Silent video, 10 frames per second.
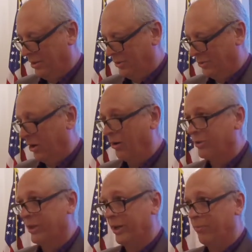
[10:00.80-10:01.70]

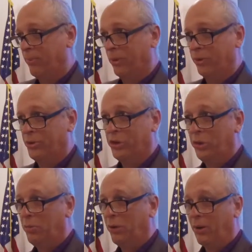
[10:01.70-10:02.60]
Songs that put
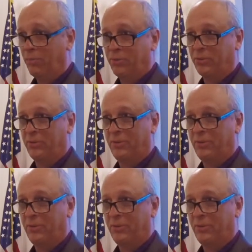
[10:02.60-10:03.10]
chill bumps